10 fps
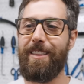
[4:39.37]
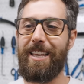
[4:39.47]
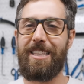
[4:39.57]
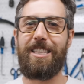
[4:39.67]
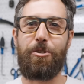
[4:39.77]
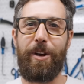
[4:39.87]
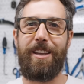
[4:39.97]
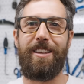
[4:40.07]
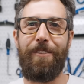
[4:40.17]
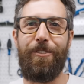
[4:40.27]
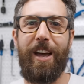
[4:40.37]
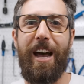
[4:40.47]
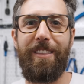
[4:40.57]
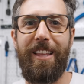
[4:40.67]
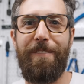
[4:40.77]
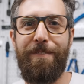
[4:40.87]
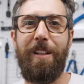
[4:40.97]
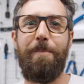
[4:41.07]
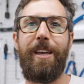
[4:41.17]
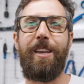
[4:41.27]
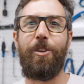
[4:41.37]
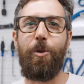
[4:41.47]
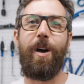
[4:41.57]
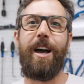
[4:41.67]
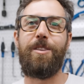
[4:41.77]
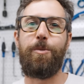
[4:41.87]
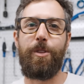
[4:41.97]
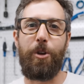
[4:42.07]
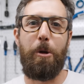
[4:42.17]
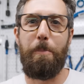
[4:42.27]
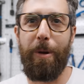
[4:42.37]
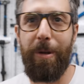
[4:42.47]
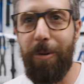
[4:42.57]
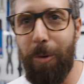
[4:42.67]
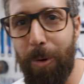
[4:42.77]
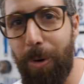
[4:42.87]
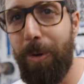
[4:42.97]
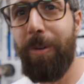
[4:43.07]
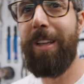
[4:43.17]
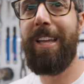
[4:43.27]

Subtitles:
This is great if you're out there filming your rides with a GoPro or